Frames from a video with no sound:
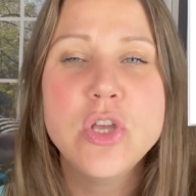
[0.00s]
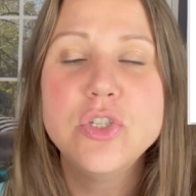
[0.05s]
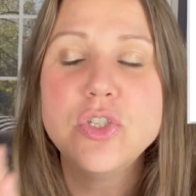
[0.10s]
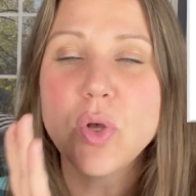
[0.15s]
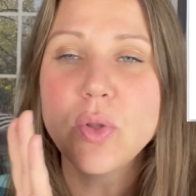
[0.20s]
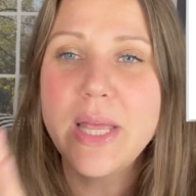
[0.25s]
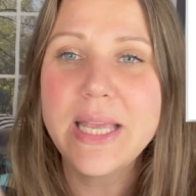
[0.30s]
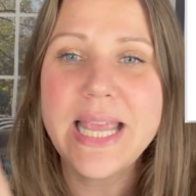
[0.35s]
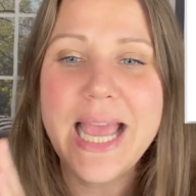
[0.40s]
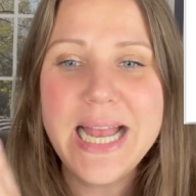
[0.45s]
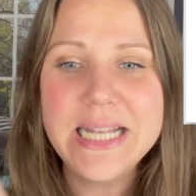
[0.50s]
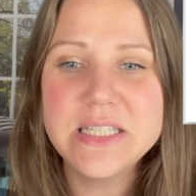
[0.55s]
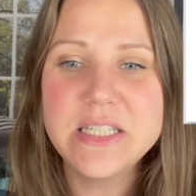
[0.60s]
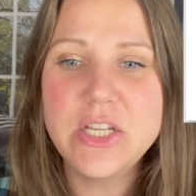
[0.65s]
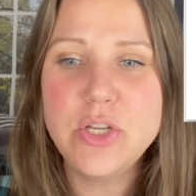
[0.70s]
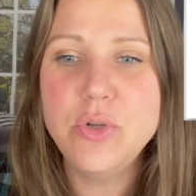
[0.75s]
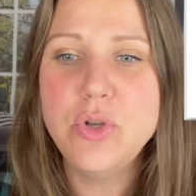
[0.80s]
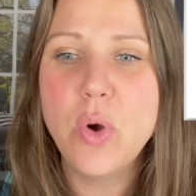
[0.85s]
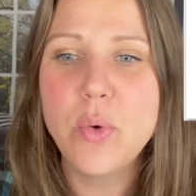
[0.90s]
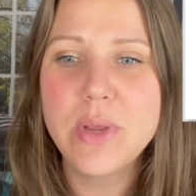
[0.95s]
So like
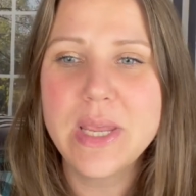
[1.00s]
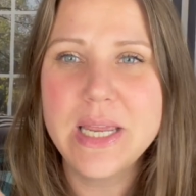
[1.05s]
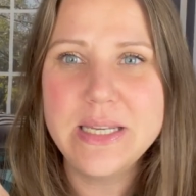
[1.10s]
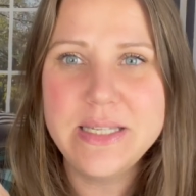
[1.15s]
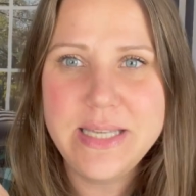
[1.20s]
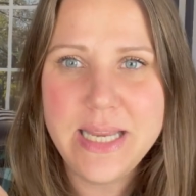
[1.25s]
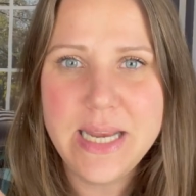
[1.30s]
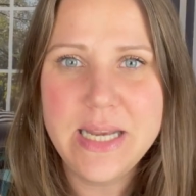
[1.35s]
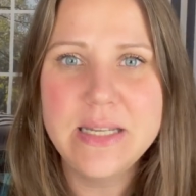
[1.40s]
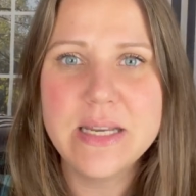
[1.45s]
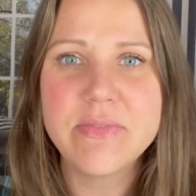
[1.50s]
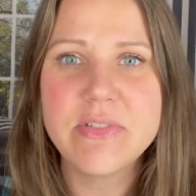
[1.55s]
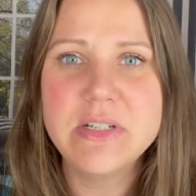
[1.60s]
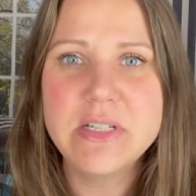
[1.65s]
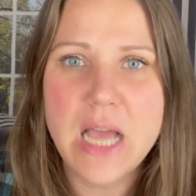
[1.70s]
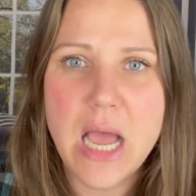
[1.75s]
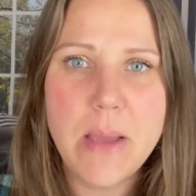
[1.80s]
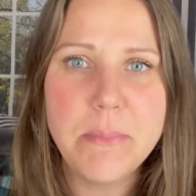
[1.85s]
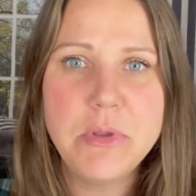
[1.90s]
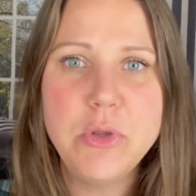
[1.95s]
Etsy, you don't get dinged every
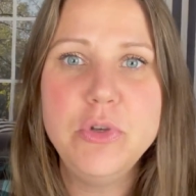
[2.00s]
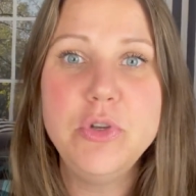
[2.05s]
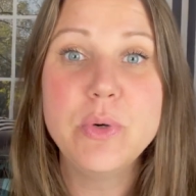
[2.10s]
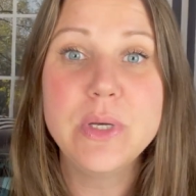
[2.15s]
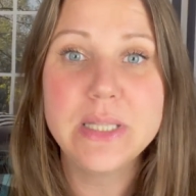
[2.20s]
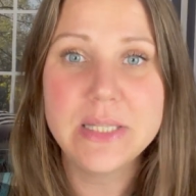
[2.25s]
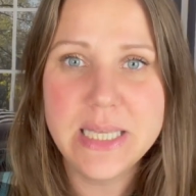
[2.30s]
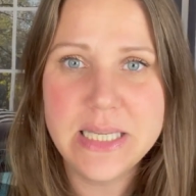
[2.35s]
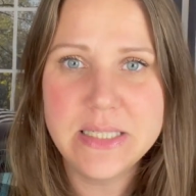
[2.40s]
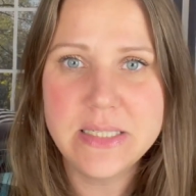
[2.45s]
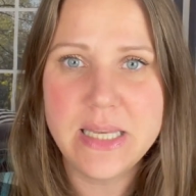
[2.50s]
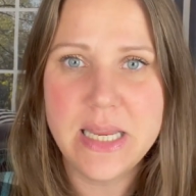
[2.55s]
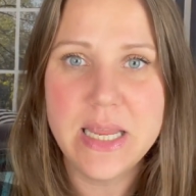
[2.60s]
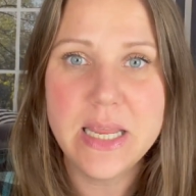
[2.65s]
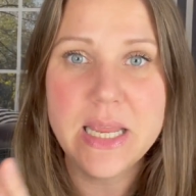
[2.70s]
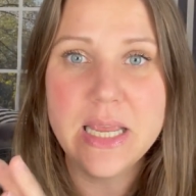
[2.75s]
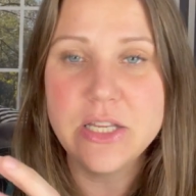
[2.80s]
time you do a listing.